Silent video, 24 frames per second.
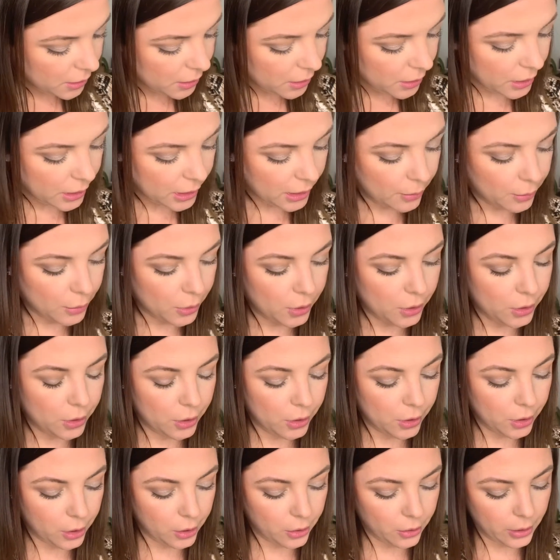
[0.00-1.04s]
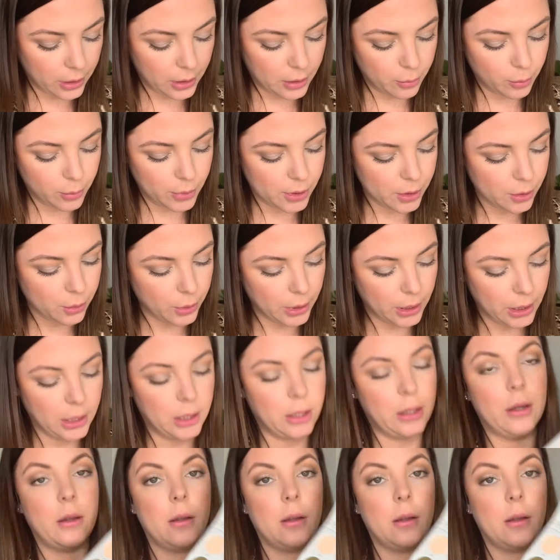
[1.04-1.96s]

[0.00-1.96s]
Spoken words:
And I'm going to go in between